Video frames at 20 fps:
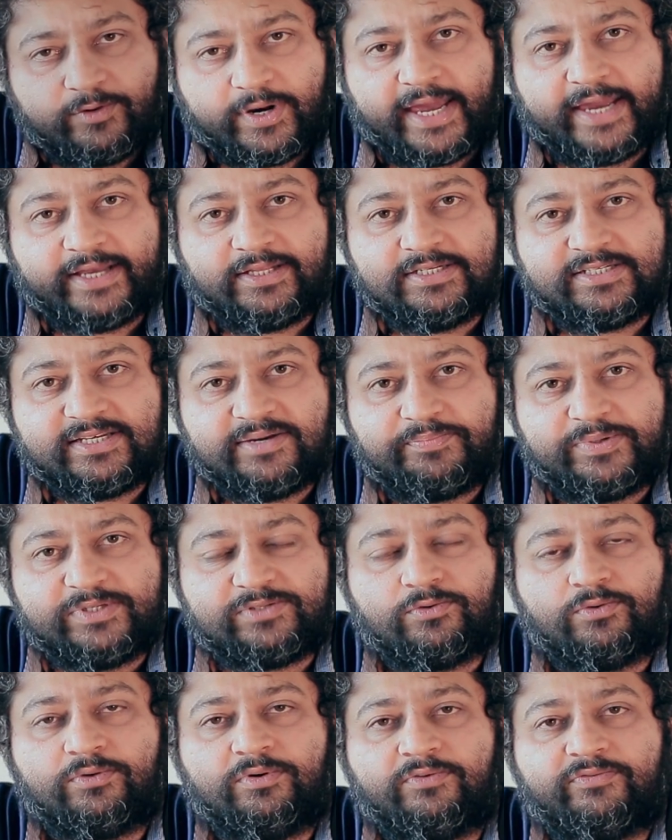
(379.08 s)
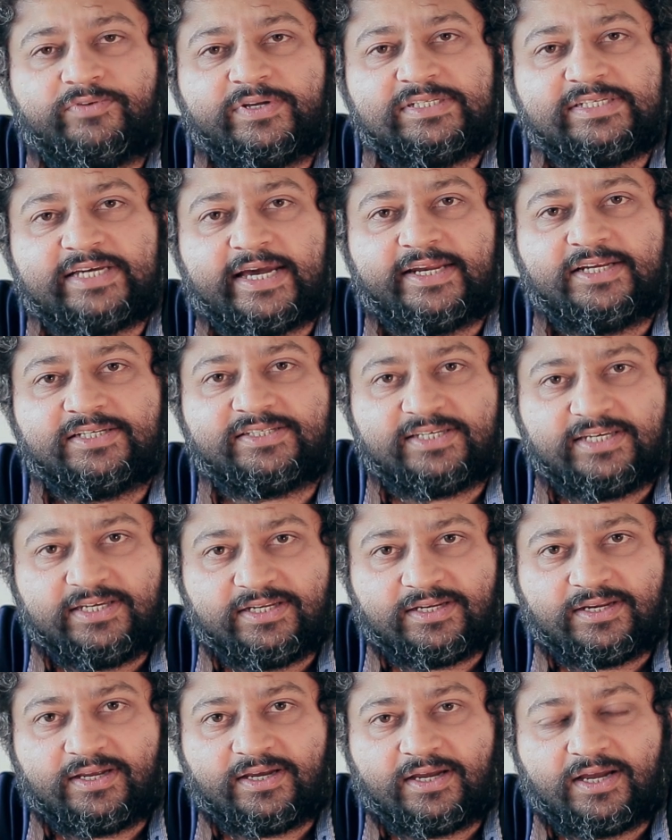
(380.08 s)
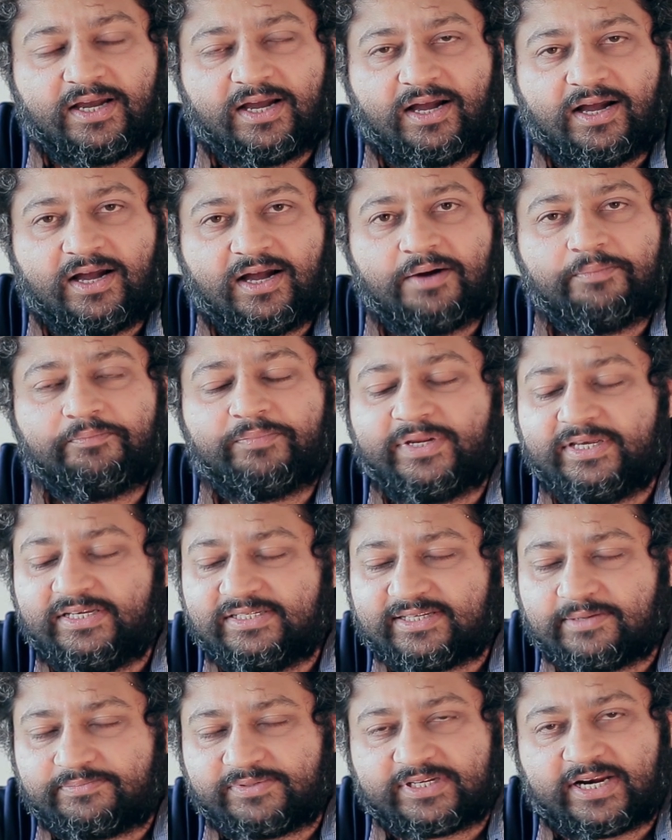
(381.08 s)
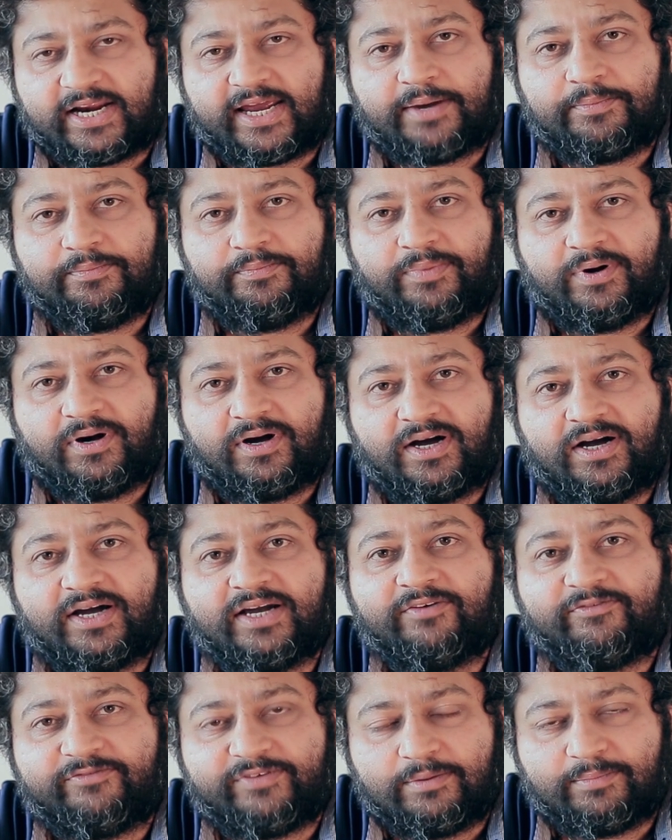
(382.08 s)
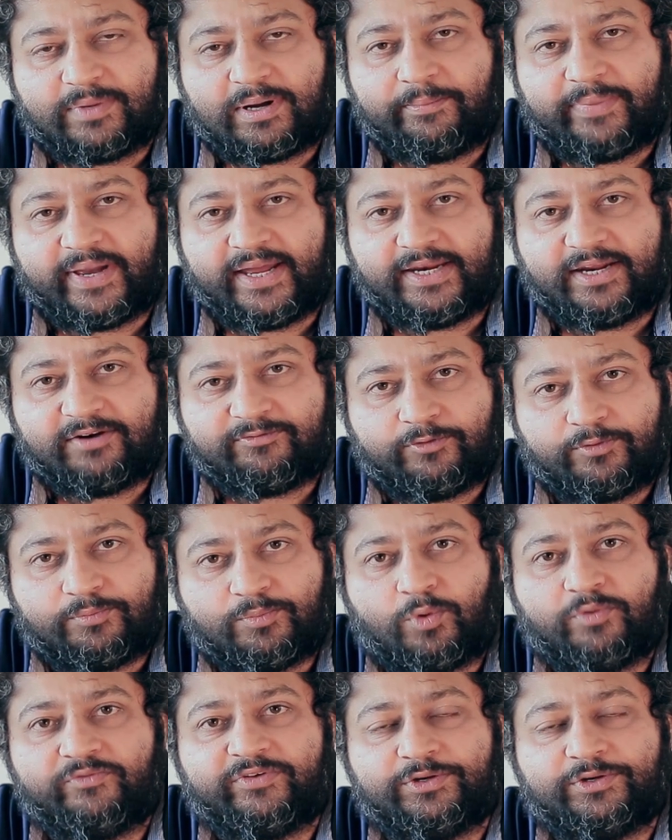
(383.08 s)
you like this episode of Inside a Scene, Uh, please subscribe uh, Film Companion for more